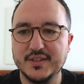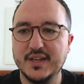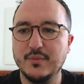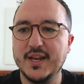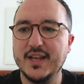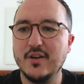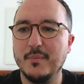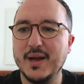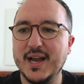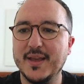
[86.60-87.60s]
And when I
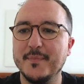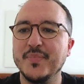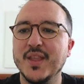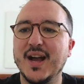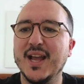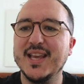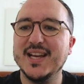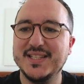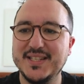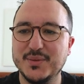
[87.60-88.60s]
come back, I
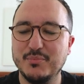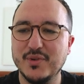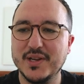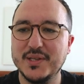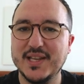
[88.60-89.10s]
got this brand